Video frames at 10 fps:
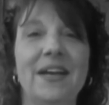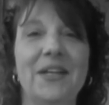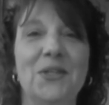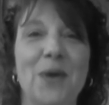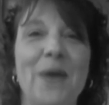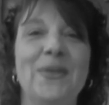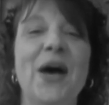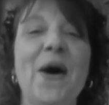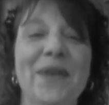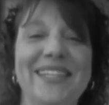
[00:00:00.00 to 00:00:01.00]
And so I was
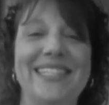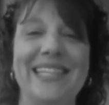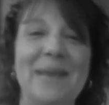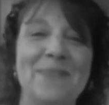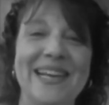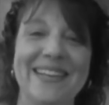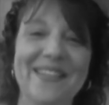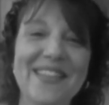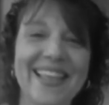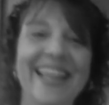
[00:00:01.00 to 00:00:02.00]
always
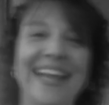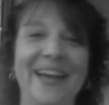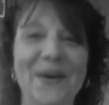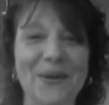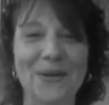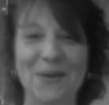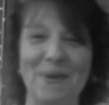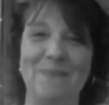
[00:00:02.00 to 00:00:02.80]
schlepping like a whole group of